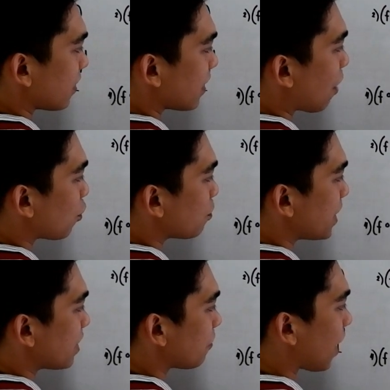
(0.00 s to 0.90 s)
That would
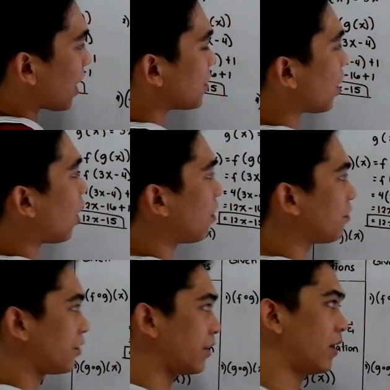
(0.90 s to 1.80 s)
be the value
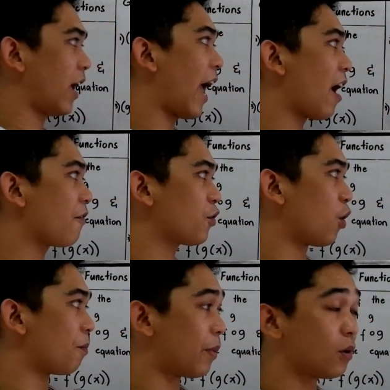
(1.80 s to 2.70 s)
of f
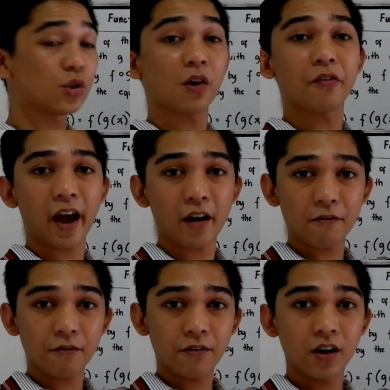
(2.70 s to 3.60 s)
composed of f
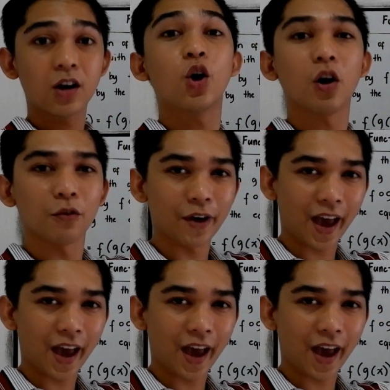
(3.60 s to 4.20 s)
of